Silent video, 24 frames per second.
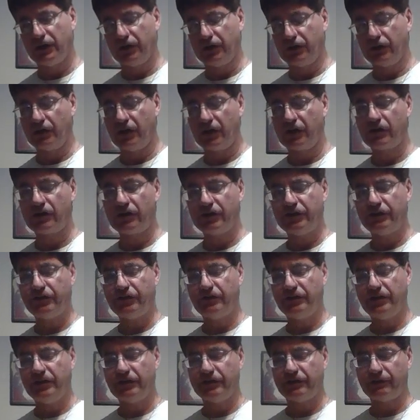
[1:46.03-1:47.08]
not only do you
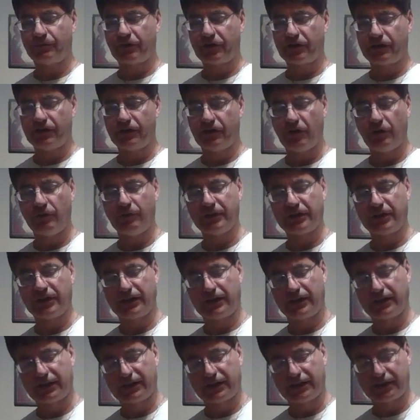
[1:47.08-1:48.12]
need to bring it home and
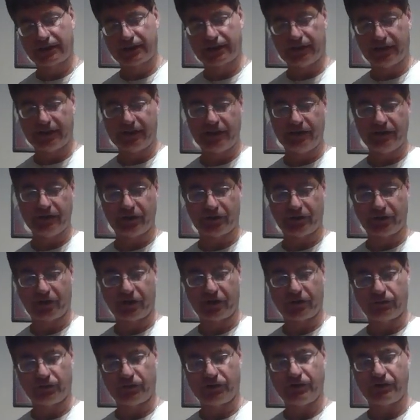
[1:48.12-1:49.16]
clean the
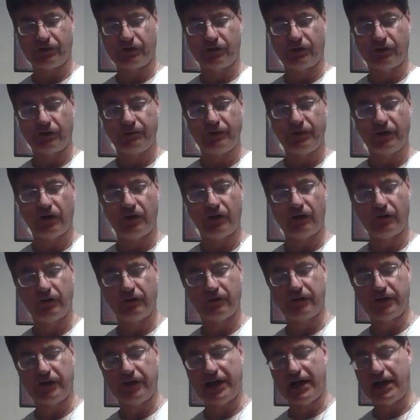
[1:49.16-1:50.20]
dirt, which is going to be all
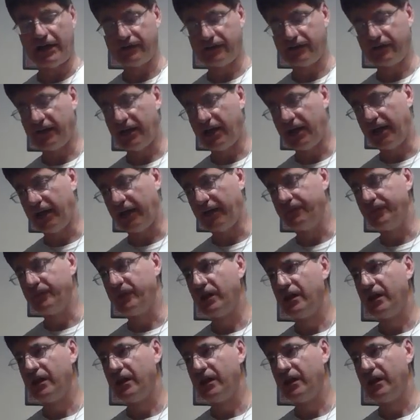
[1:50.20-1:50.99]
over the outside,